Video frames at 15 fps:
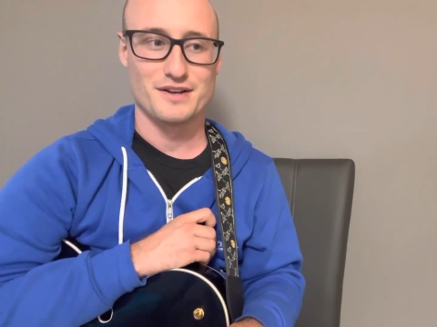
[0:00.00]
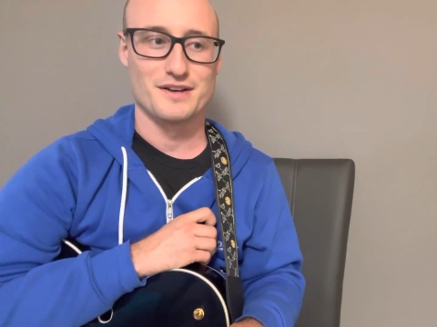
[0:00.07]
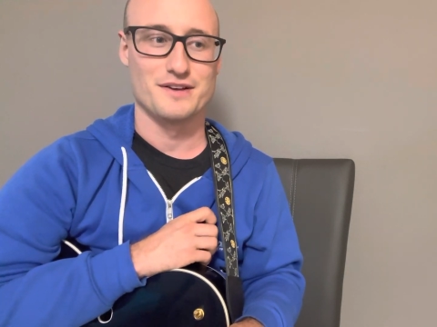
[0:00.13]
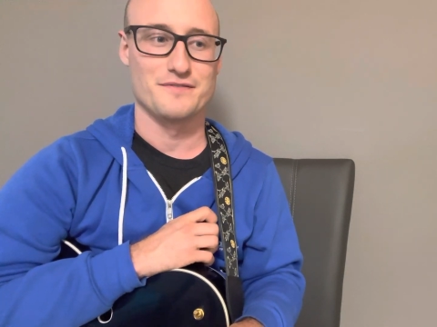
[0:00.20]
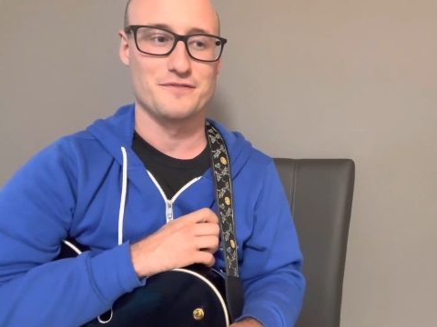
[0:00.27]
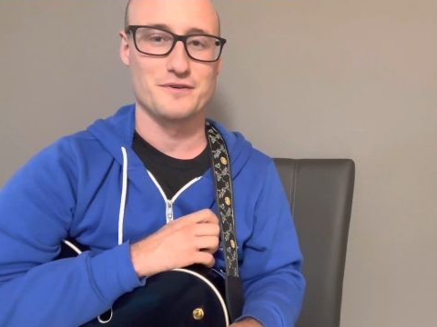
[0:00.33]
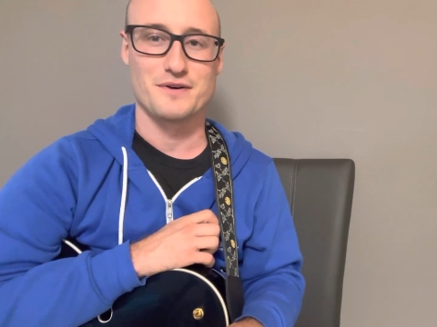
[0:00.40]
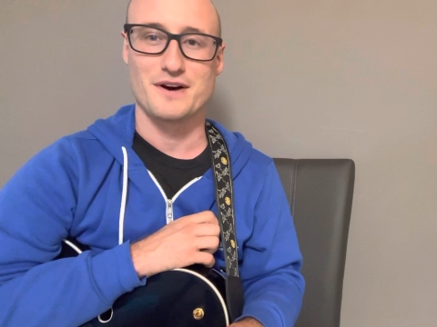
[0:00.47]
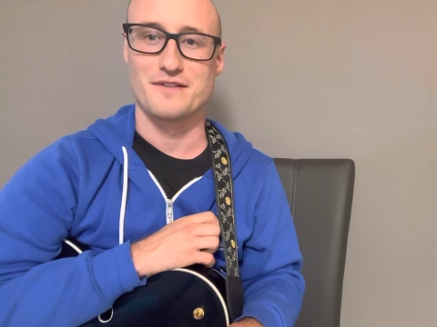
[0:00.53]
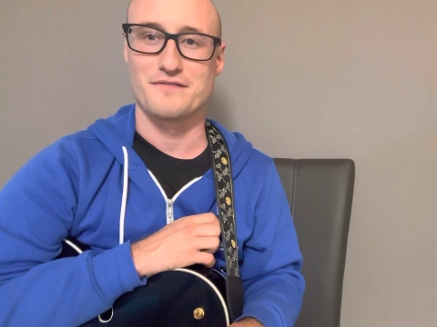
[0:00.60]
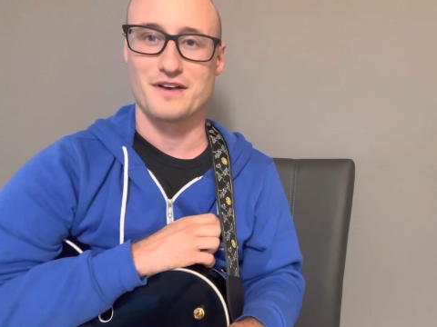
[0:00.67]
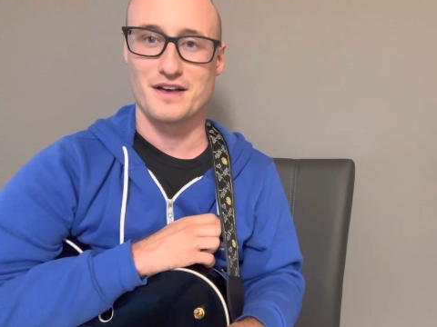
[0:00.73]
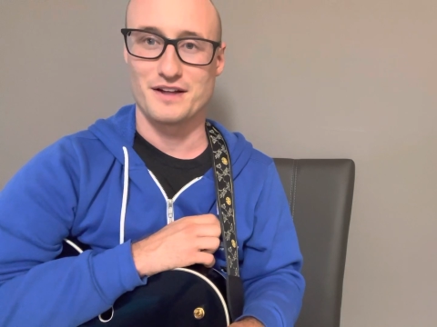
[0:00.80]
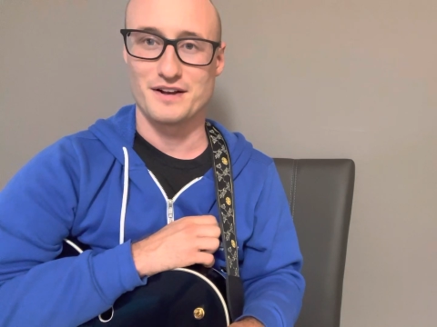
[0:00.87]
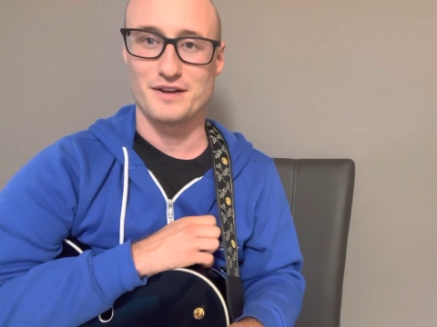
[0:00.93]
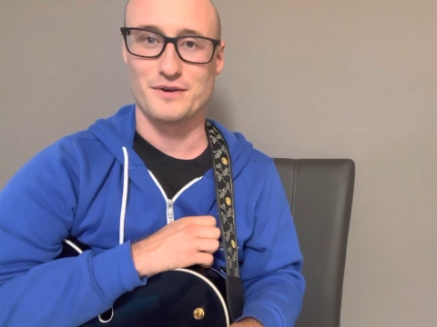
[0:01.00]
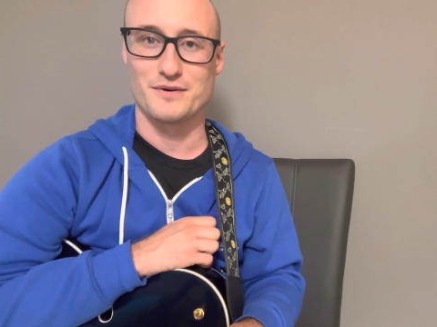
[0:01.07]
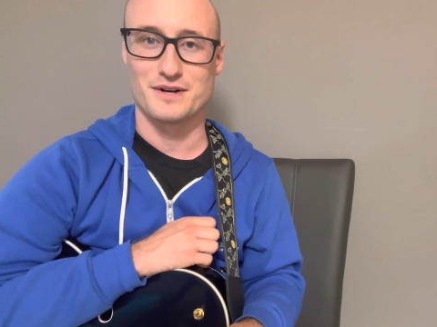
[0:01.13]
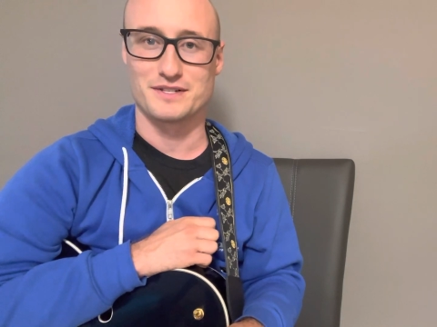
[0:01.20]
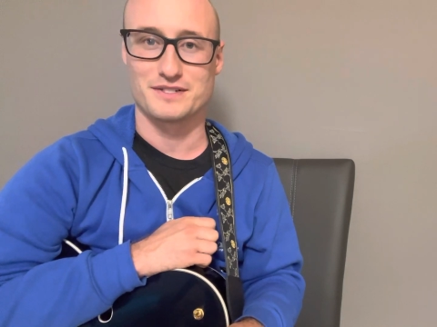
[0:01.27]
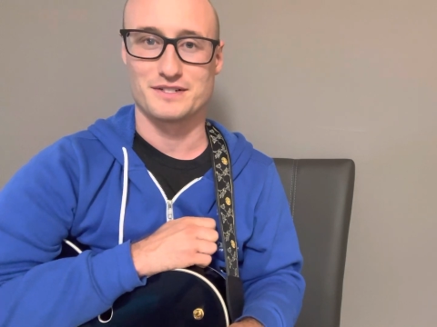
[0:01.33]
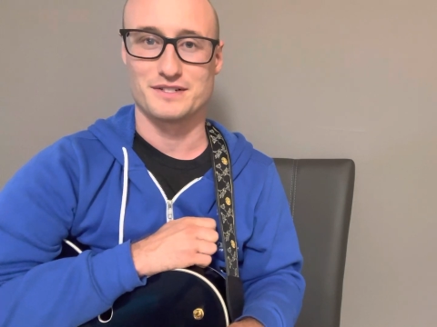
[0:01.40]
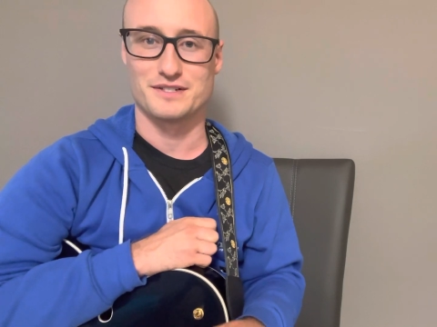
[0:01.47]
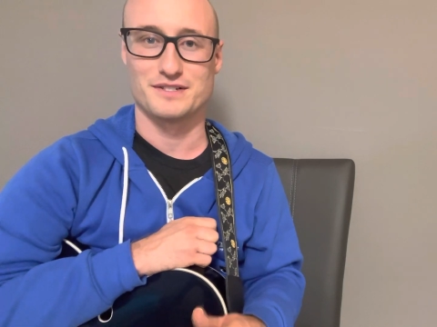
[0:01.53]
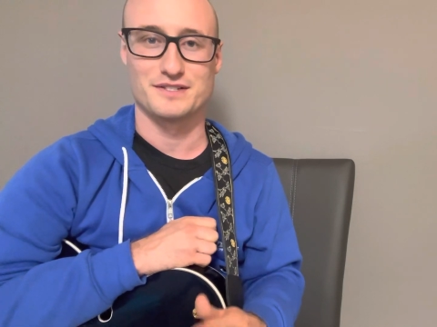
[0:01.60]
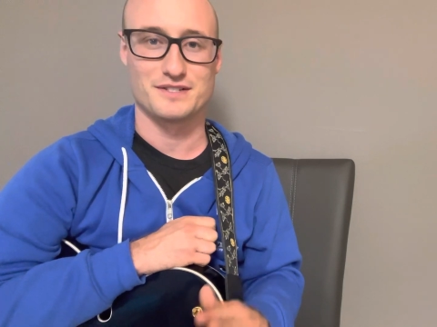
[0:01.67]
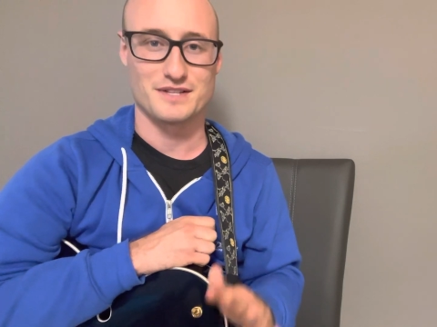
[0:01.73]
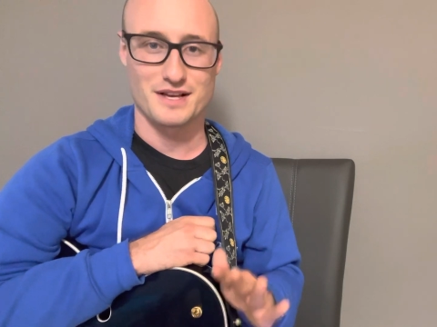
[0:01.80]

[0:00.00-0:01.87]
If you have any questions,